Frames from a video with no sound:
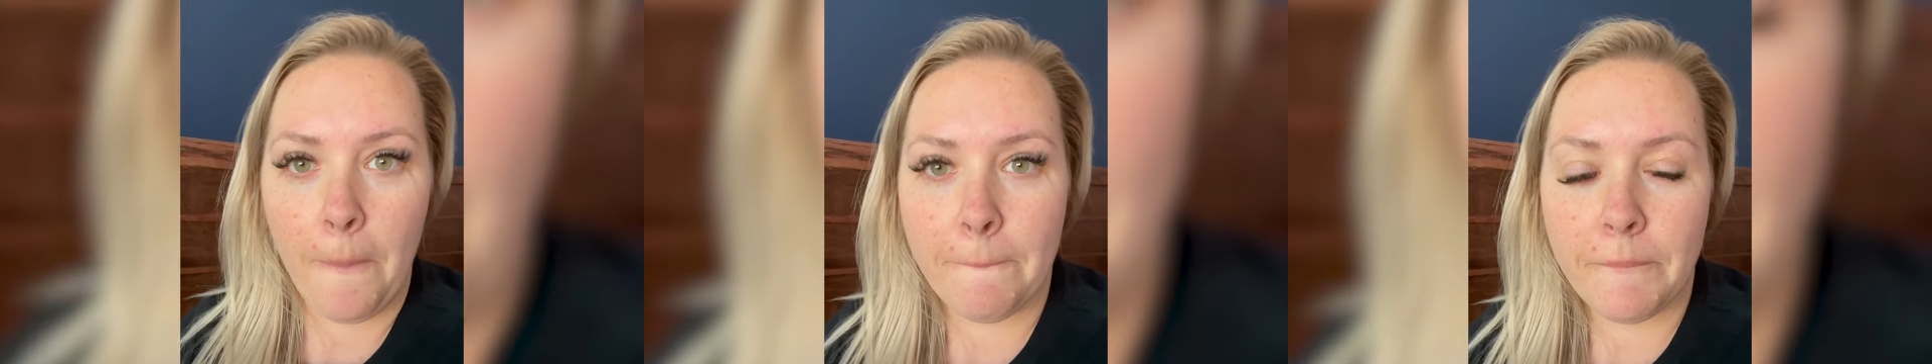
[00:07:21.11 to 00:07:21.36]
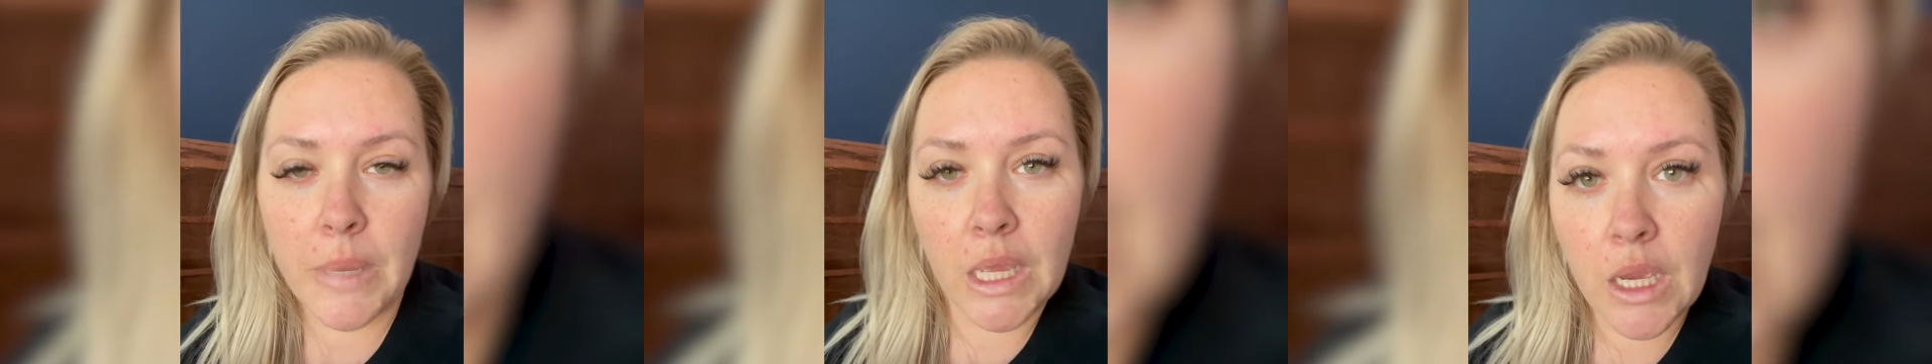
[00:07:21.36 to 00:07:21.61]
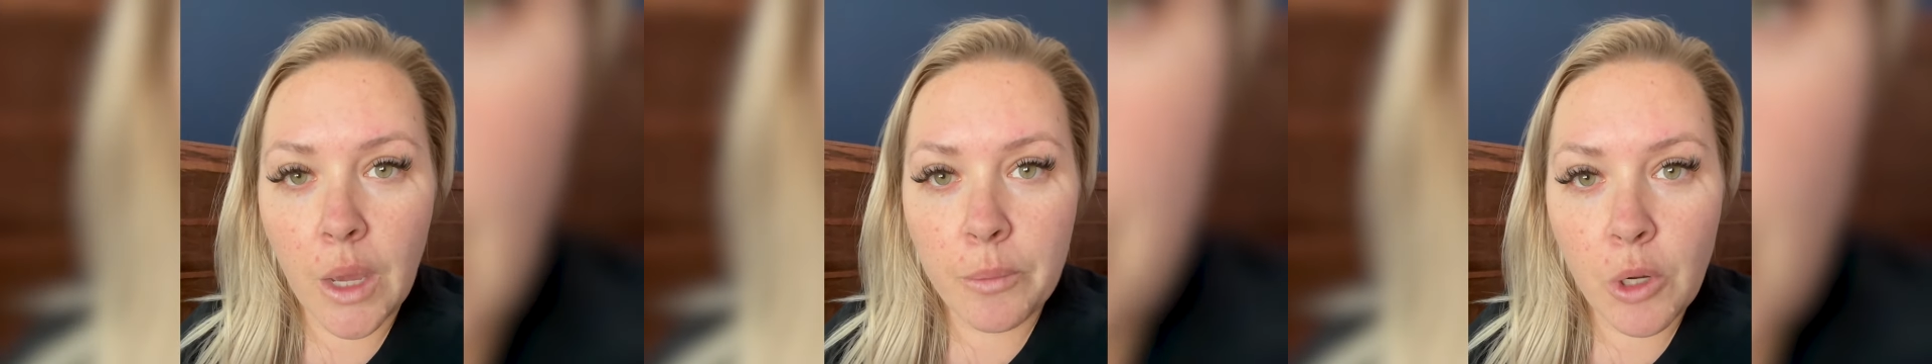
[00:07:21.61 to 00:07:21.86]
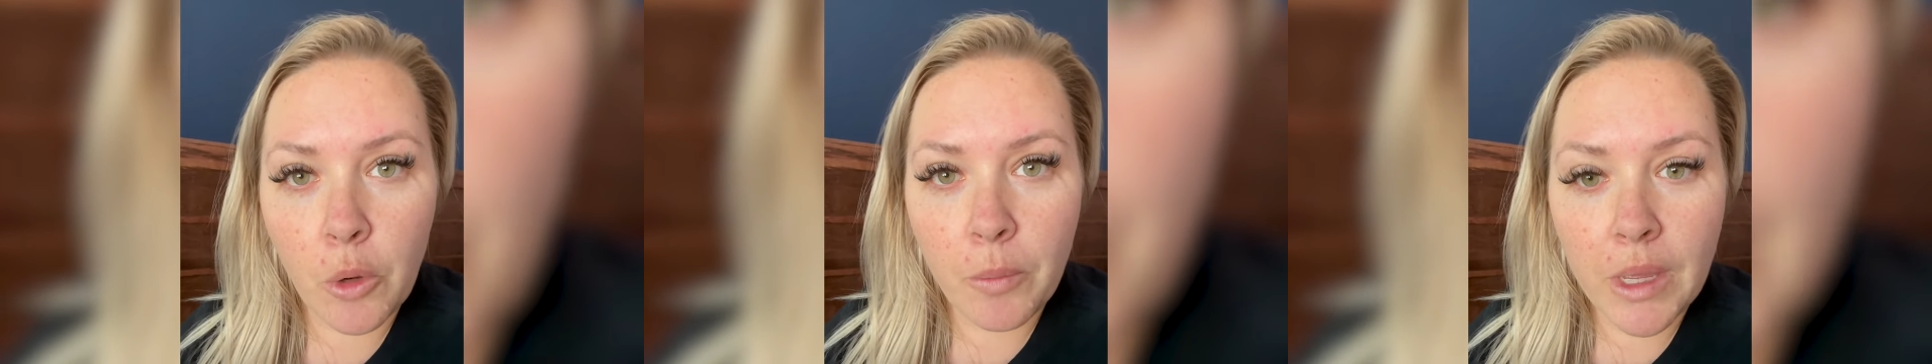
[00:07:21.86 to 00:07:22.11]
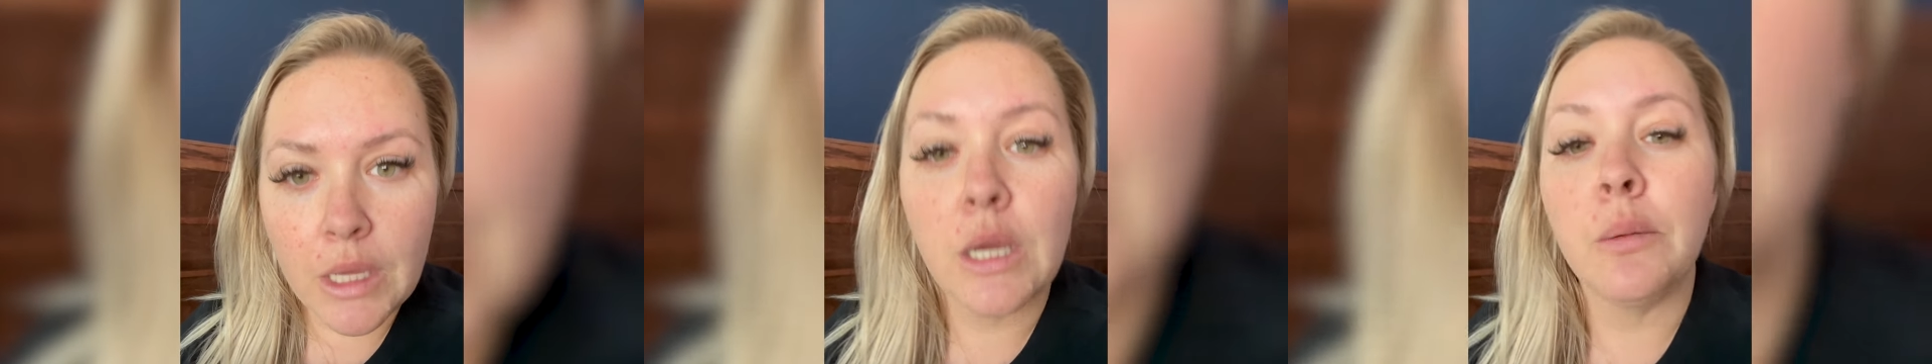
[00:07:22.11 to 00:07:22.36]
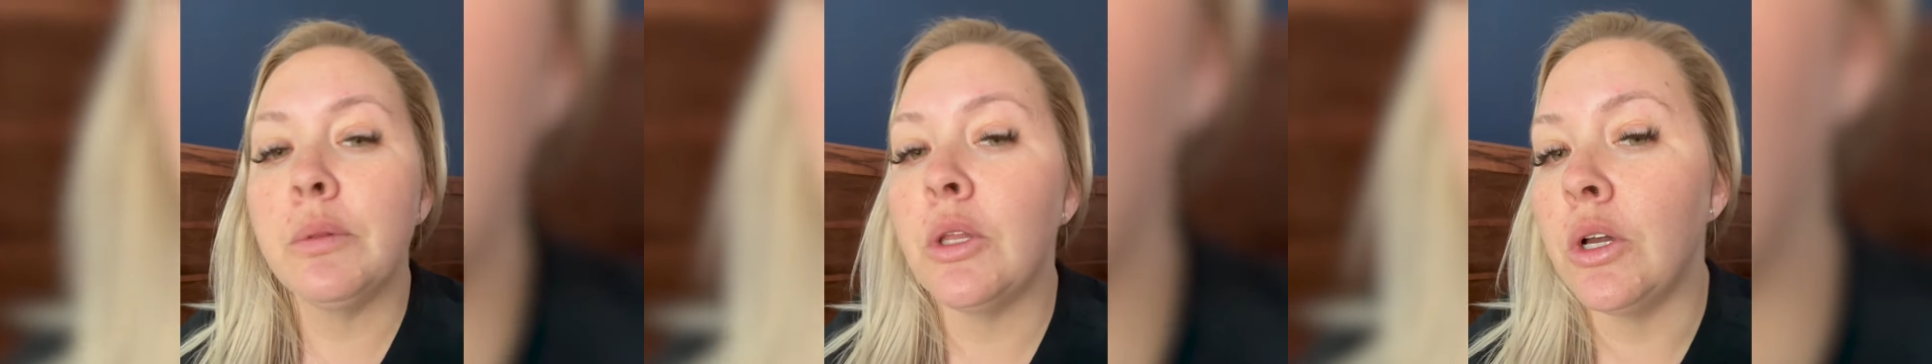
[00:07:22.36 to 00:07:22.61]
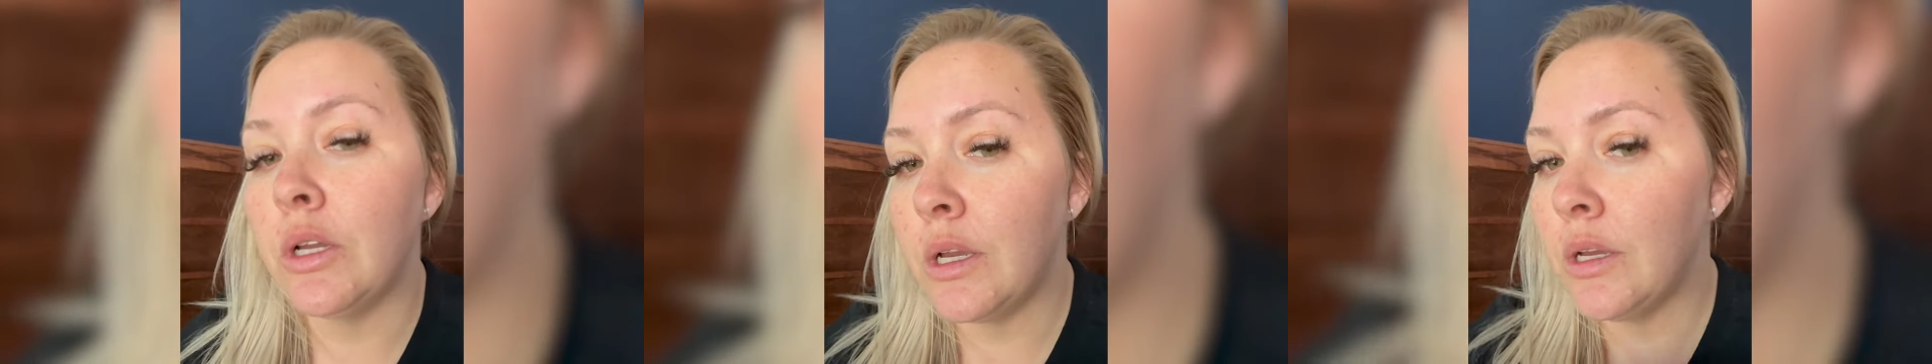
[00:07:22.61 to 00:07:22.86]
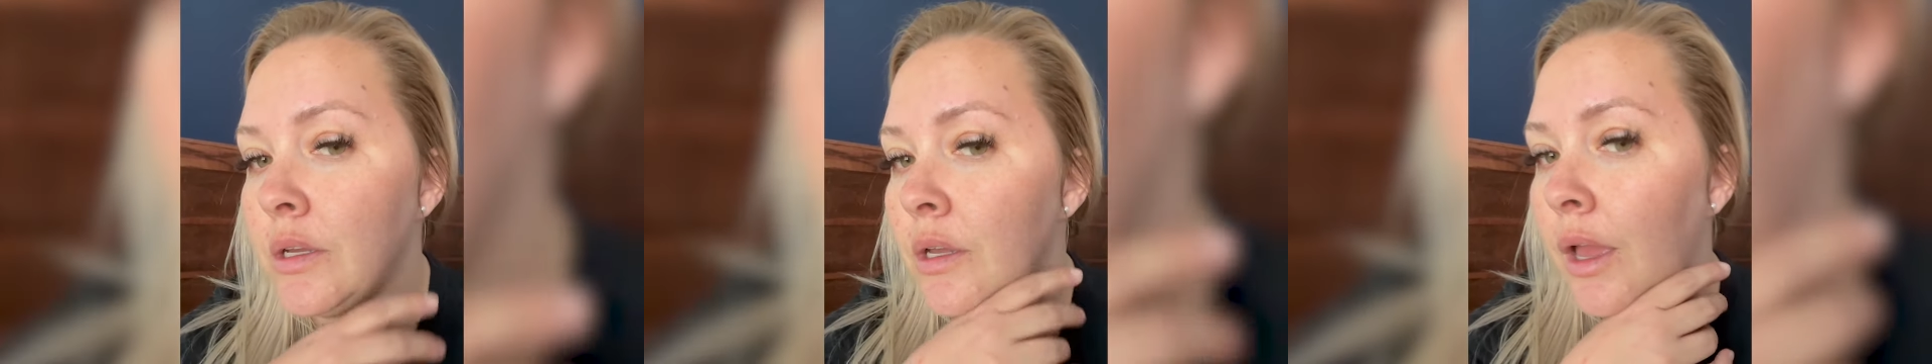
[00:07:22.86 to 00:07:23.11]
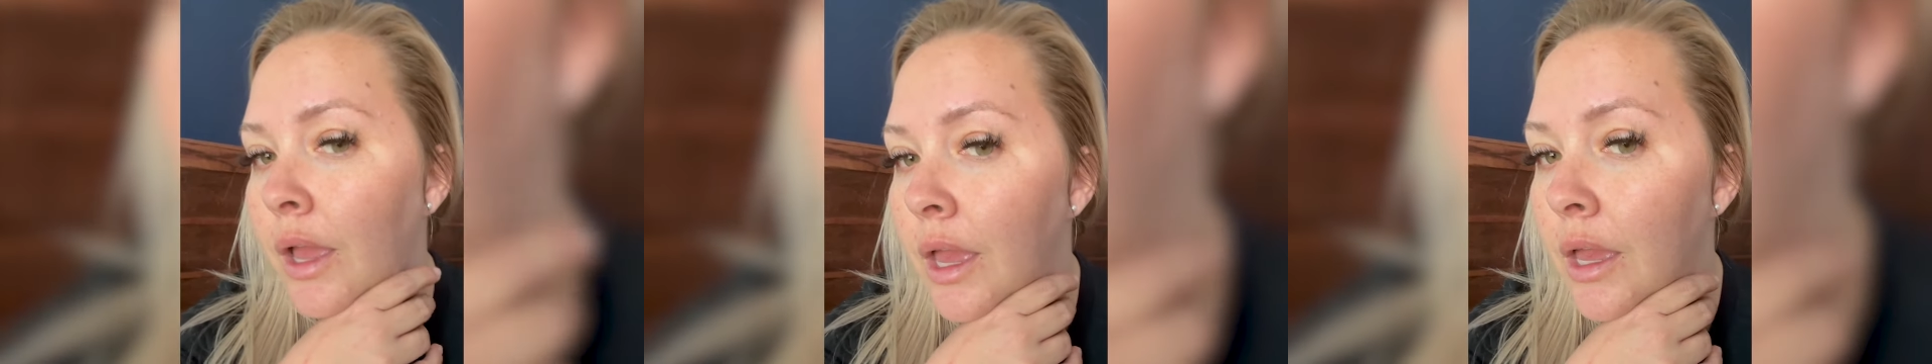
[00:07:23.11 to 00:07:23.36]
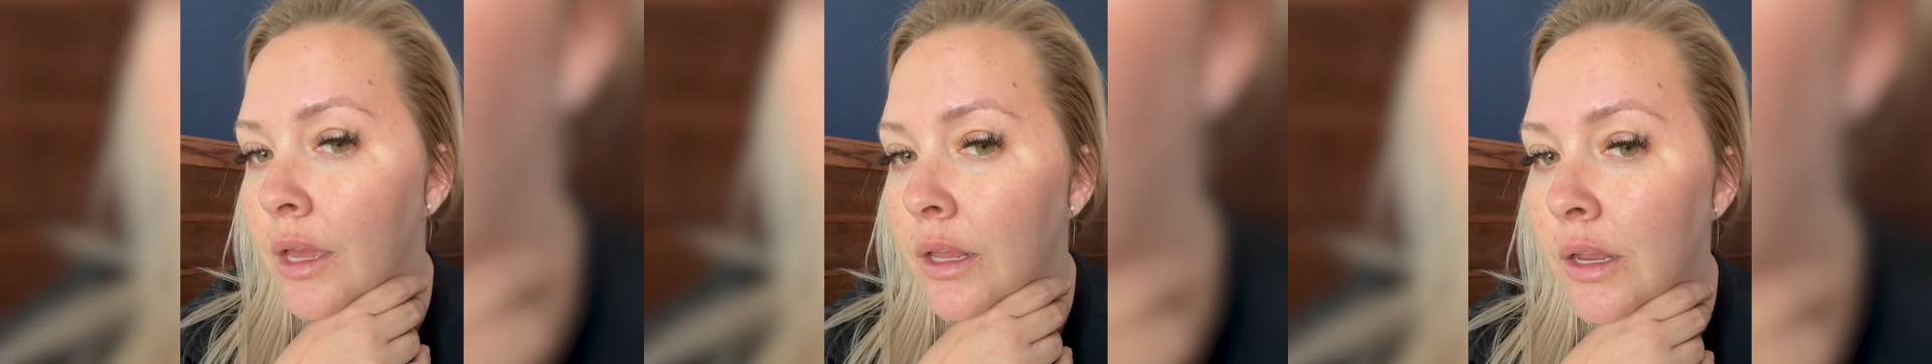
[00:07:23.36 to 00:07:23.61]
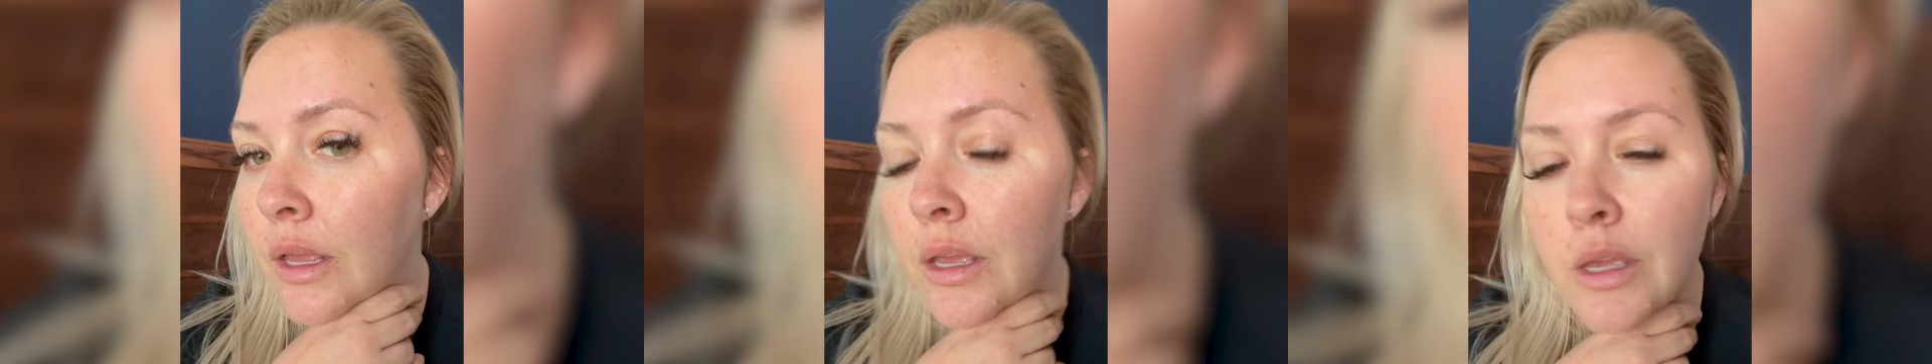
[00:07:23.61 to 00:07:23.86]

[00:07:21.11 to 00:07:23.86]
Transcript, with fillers: makeup no makeup look and